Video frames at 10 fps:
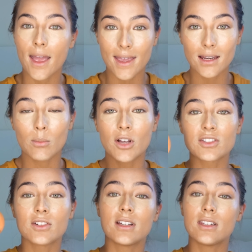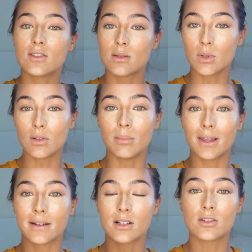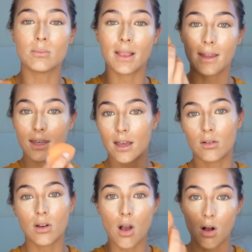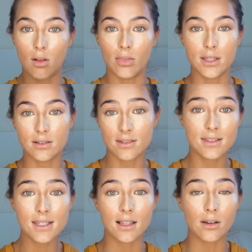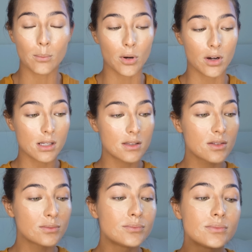And I'm also gonna use the beauty blender to blend out all the concealer parts.